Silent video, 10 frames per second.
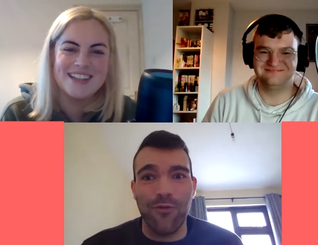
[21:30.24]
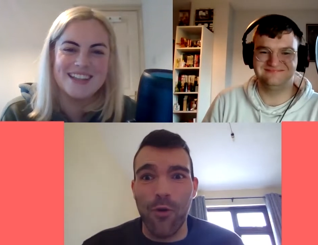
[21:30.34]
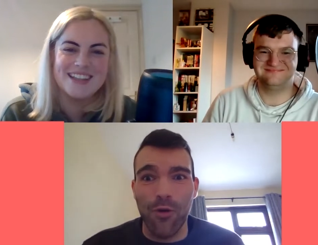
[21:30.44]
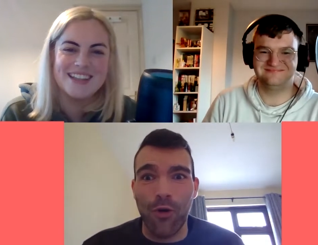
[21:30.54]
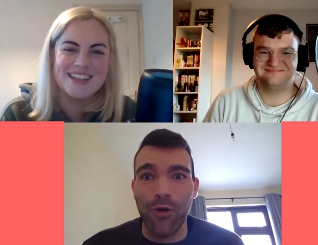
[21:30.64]

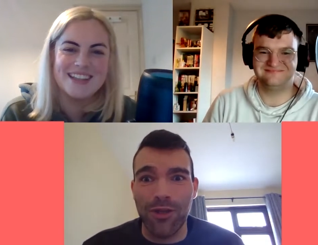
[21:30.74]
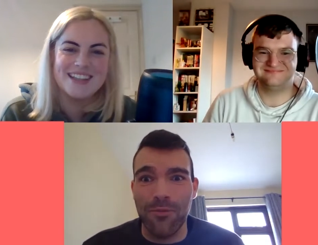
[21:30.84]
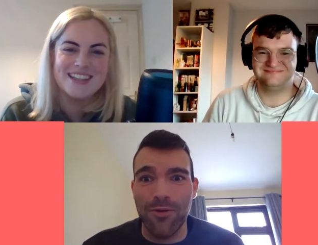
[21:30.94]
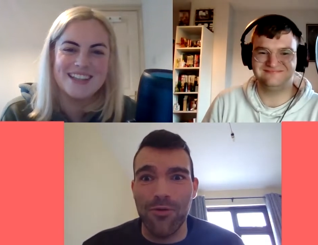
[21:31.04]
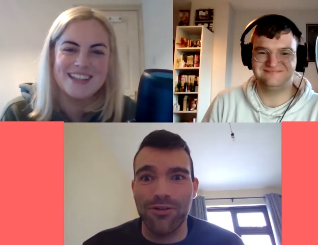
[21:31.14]
Speaker 1: feel the whole
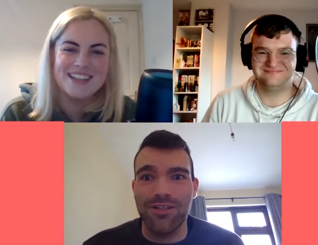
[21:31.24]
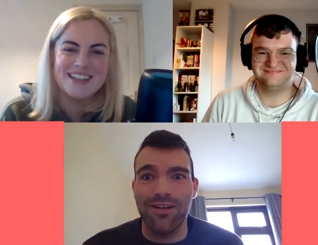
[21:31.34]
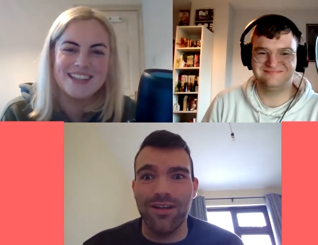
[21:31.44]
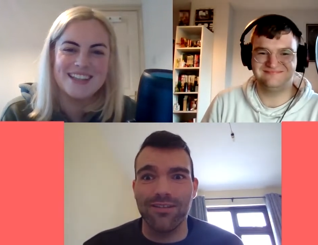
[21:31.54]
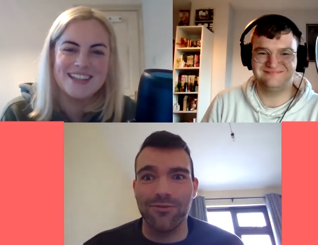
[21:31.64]
young bill chin
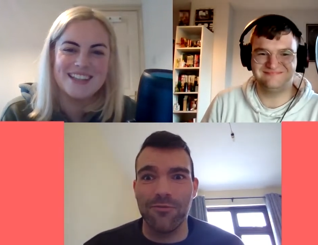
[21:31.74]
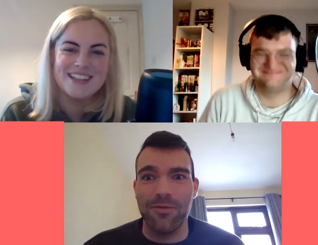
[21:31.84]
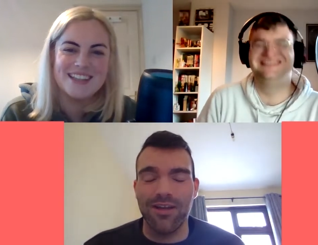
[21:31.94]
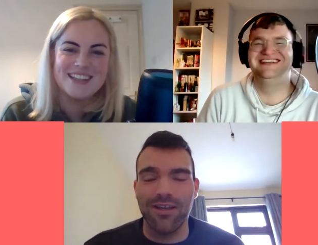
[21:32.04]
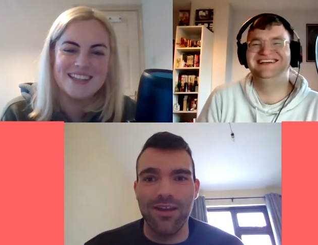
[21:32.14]
like so we were
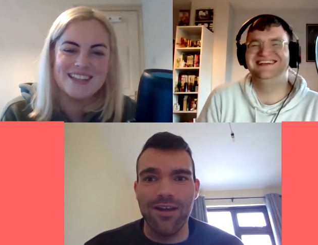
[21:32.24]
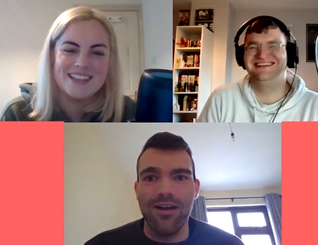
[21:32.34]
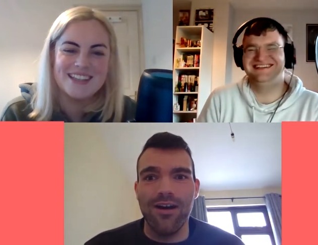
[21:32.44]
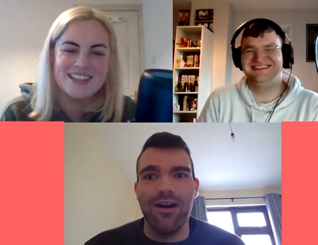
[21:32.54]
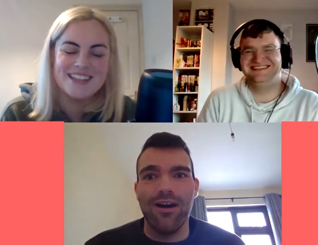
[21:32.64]
like
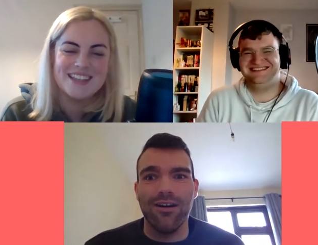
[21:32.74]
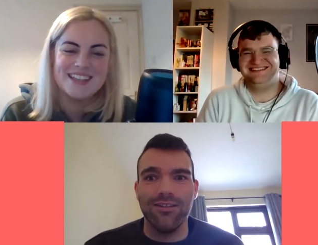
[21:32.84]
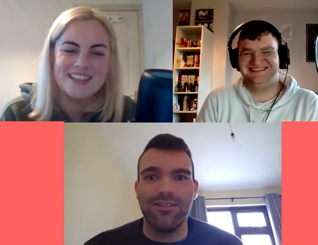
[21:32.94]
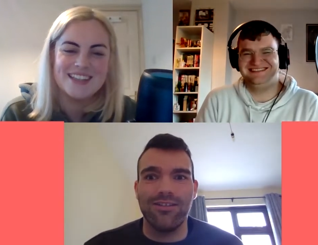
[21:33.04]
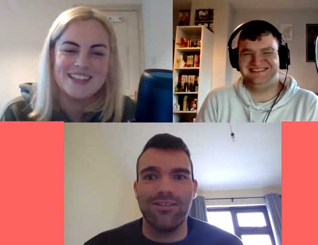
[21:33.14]
oh
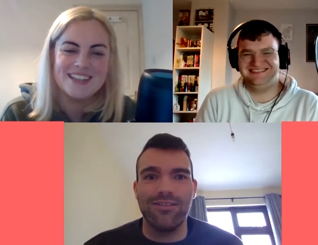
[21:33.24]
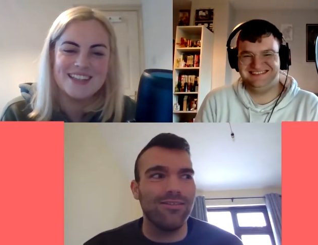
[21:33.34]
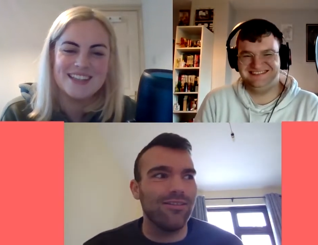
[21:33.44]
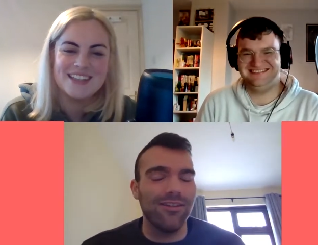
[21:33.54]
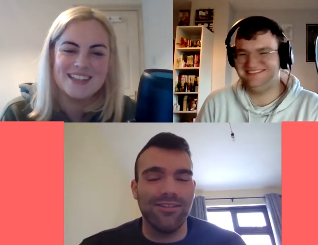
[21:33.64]

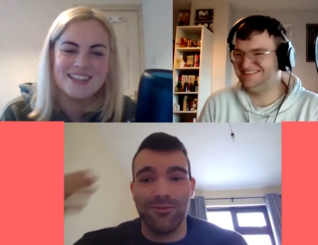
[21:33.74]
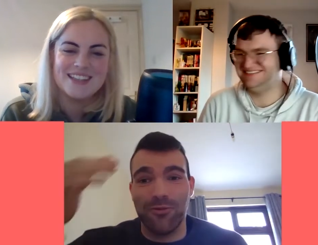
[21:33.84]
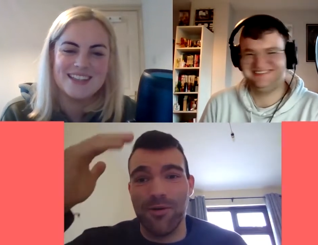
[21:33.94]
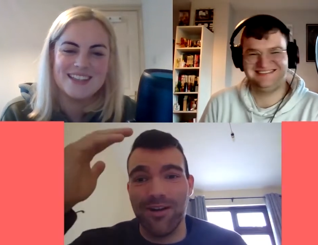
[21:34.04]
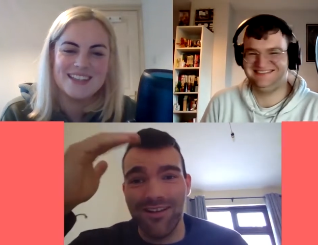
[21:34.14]
shit so
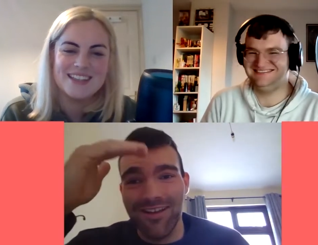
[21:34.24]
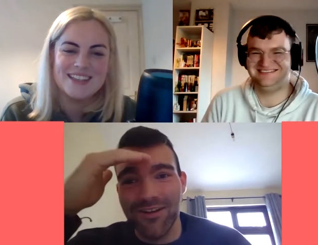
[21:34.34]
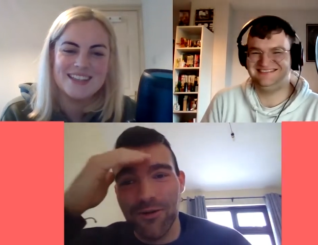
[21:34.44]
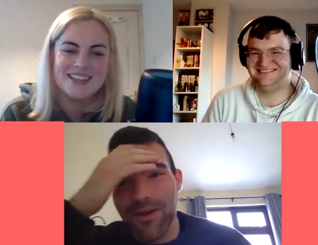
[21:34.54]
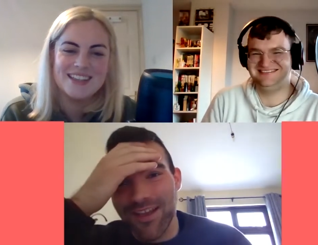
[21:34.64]
how my
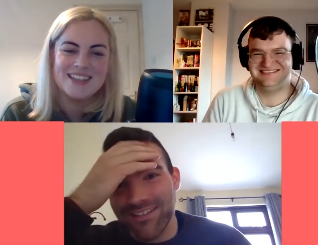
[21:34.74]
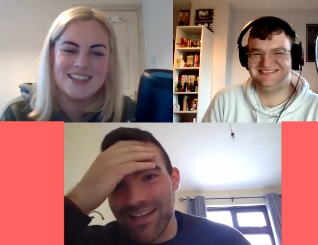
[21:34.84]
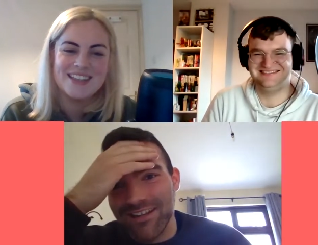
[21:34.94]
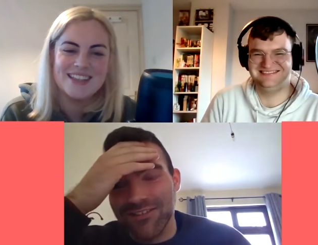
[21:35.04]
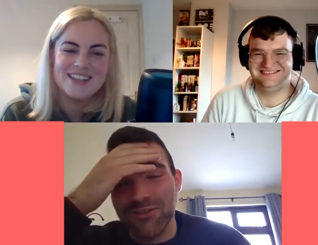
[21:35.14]

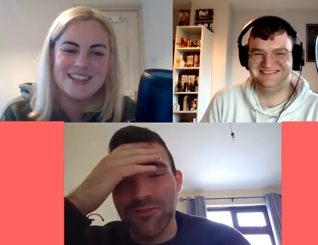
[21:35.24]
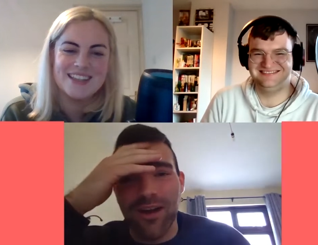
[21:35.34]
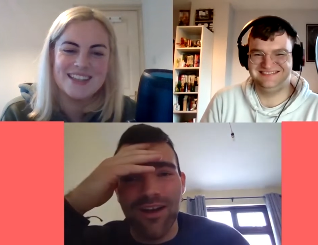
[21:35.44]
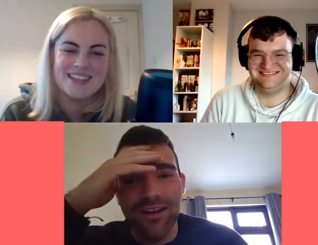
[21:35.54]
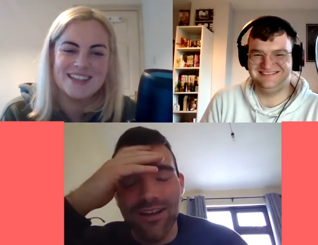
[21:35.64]
daddy just is
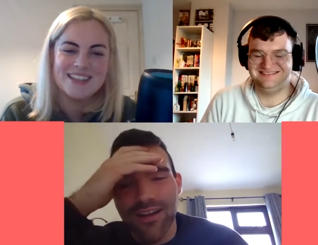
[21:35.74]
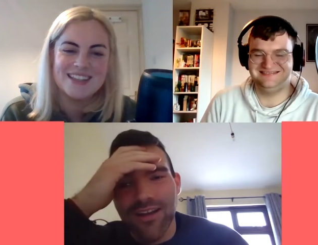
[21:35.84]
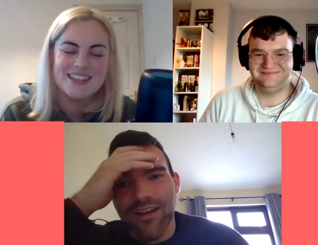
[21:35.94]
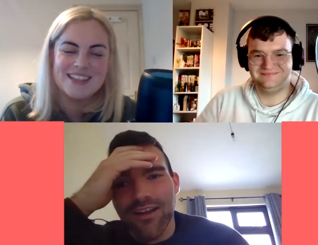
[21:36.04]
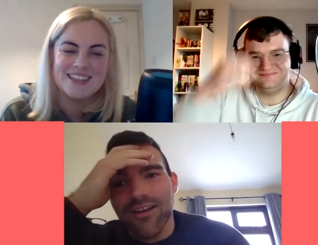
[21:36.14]
my
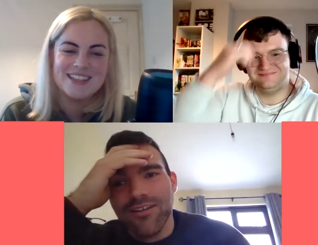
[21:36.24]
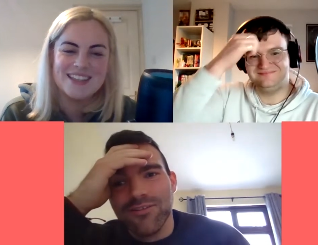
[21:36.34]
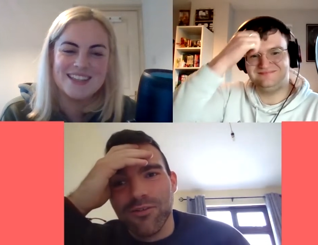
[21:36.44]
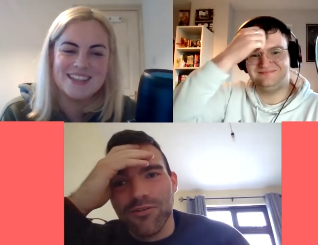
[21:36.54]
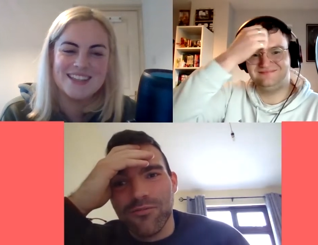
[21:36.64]

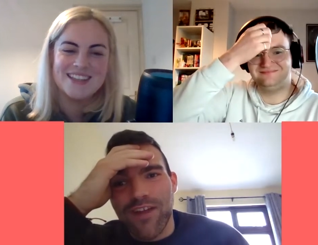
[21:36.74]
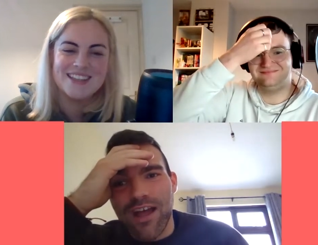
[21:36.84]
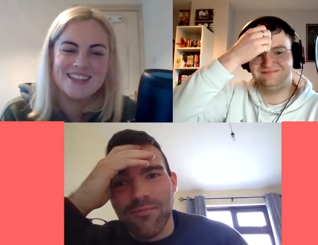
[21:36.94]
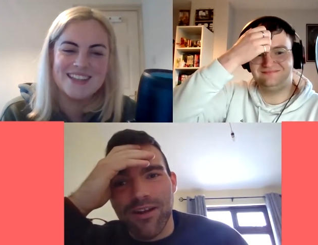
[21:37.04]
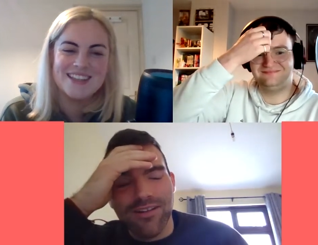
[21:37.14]
so
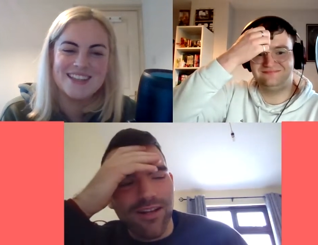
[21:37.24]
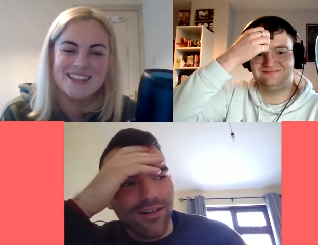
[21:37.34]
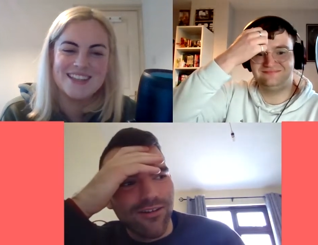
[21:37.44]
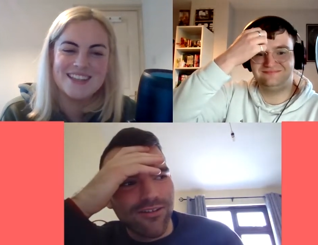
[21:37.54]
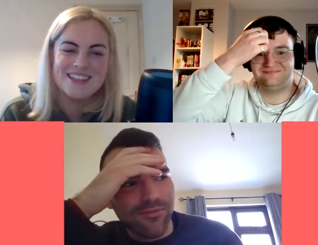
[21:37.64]
round my daddy
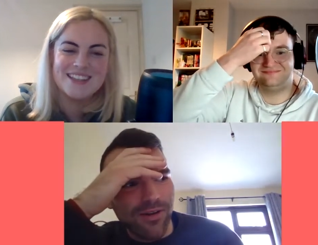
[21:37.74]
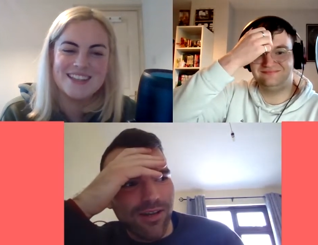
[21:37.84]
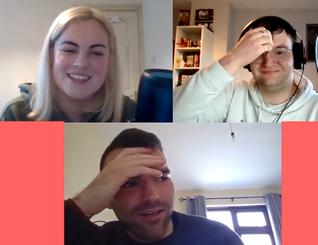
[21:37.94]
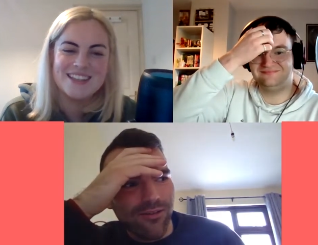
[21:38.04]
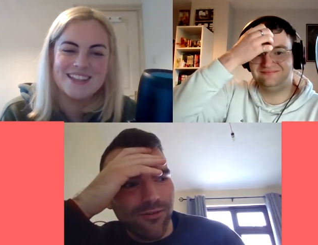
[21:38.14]
looks and we're
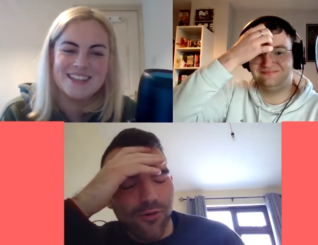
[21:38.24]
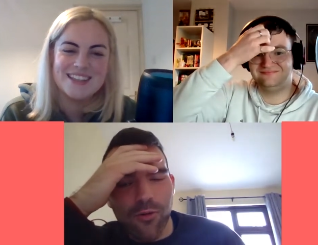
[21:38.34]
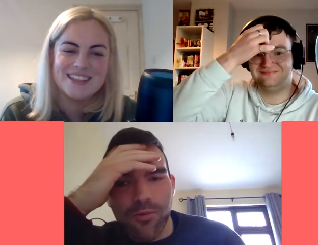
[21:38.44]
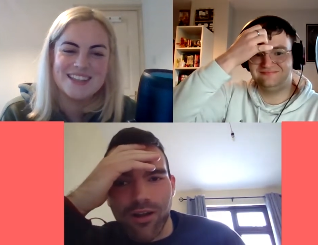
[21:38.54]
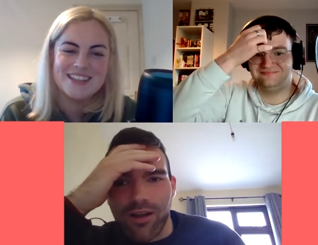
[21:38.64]
like oh
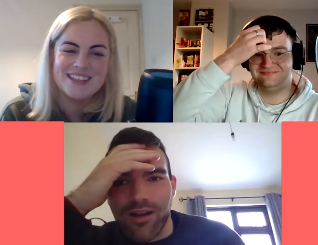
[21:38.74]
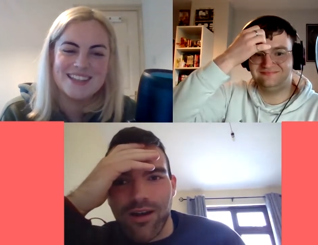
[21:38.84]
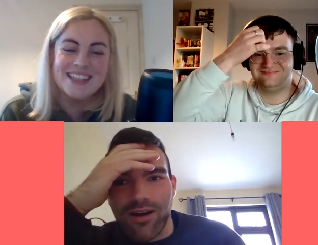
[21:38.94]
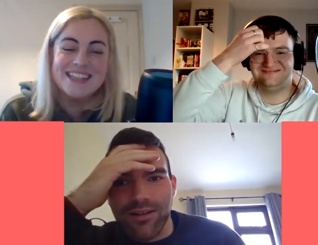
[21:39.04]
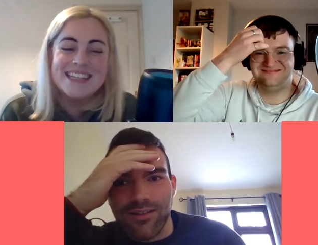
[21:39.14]
my
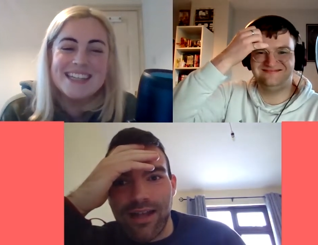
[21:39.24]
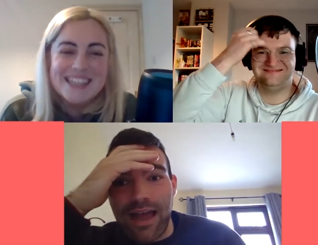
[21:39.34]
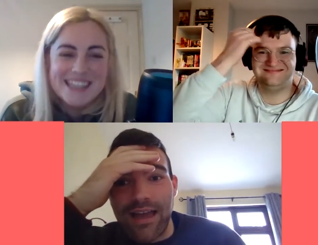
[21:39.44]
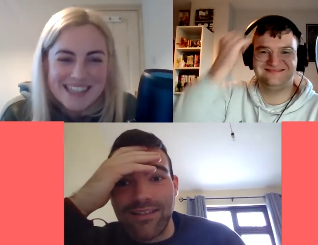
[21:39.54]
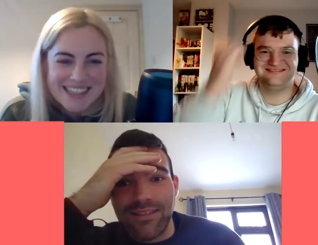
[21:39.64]
god need
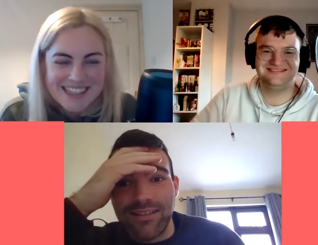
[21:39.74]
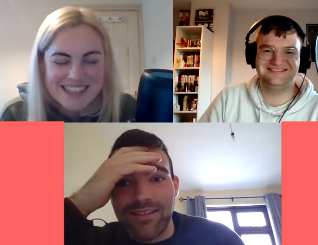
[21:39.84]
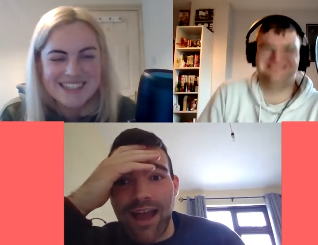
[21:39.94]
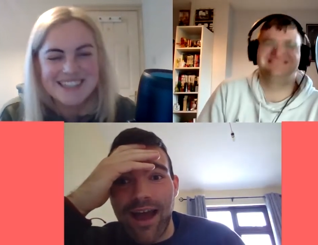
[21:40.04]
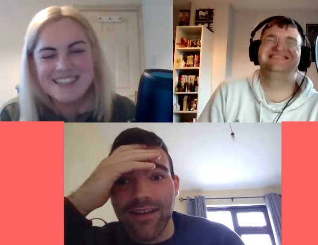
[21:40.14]
actually
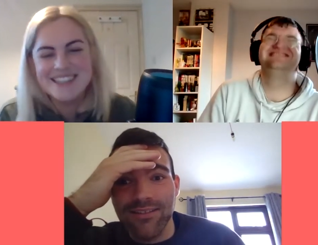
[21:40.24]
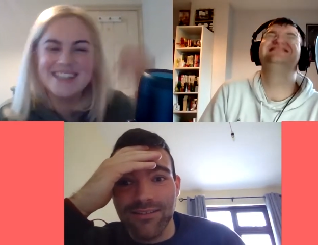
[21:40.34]
tad